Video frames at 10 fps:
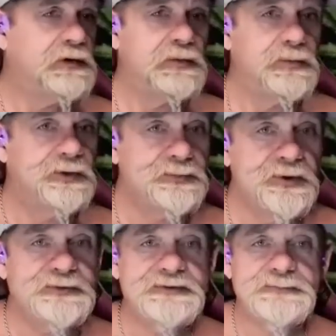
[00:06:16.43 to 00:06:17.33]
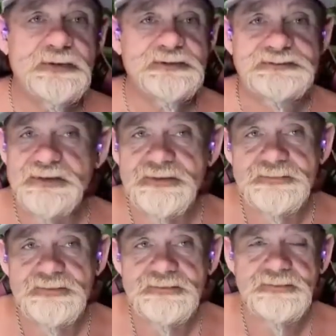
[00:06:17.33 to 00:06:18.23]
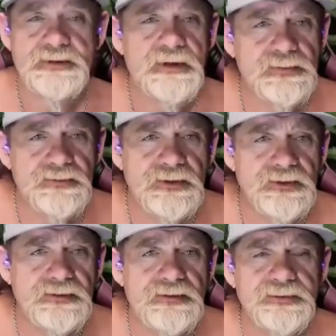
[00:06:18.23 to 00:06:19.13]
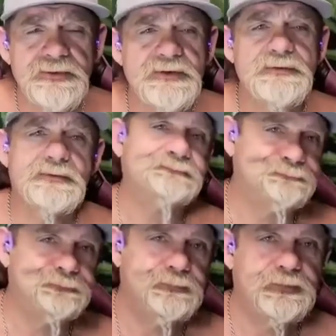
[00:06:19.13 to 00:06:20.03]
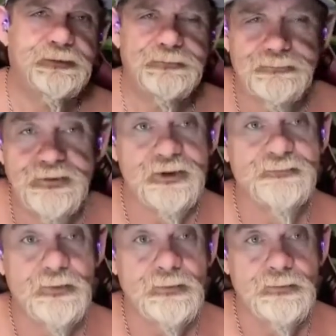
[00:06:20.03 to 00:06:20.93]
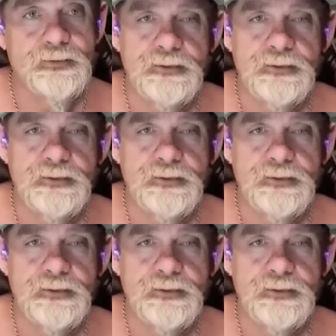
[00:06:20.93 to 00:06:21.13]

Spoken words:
We rent this place now, but, oh, really? Who are you? Devo.